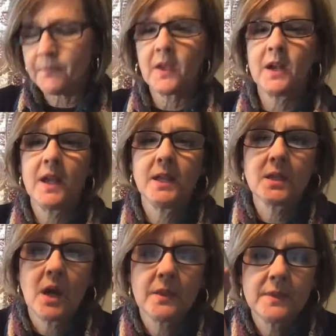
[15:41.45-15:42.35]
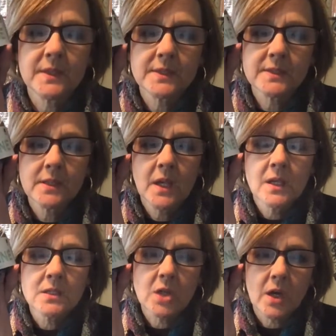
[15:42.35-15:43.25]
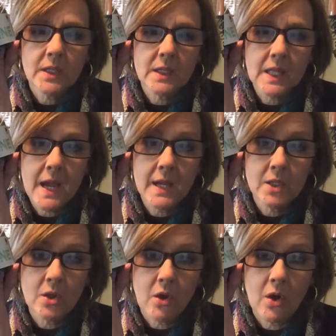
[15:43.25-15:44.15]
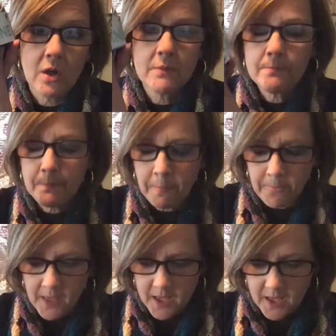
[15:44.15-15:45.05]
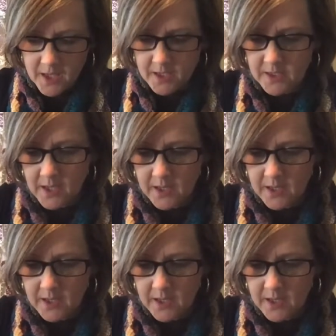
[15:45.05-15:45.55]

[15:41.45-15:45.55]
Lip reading: and I had got this dotted line yarn, and